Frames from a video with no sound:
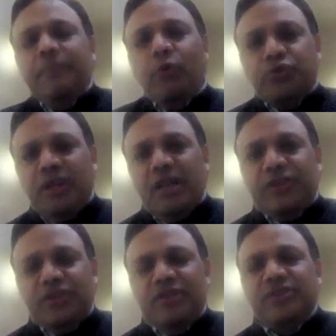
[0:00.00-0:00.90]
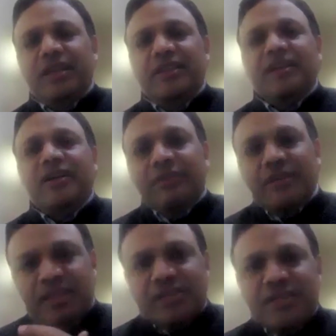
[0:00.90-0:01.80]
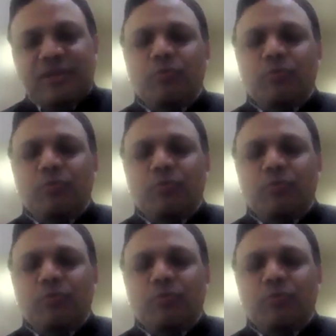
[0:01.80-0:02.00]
post-elections, then the governance,